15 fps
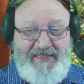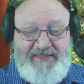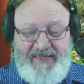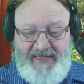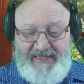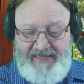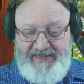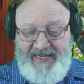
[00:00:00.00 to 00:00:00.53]

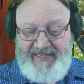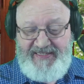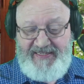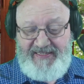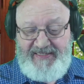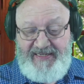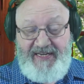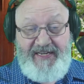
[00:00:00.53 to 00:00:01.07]
Well, that's
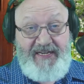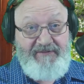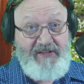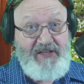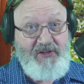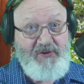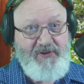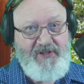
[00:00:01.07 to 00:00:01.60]
a kind of a
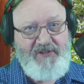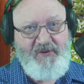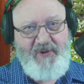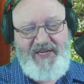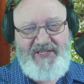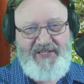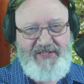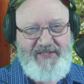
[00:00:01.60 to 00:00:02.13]
loaded
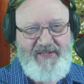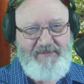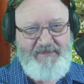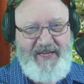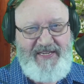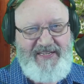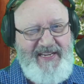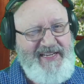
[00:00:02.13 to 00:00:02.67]
question. It
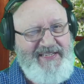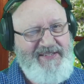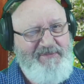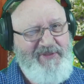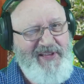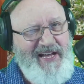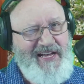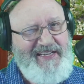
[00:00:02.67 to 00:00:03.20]
may take some
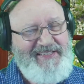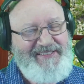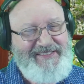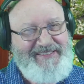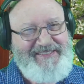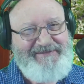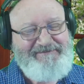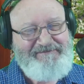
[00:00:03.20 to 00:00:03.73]
thought,
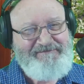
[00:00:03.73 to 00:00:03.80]
huh?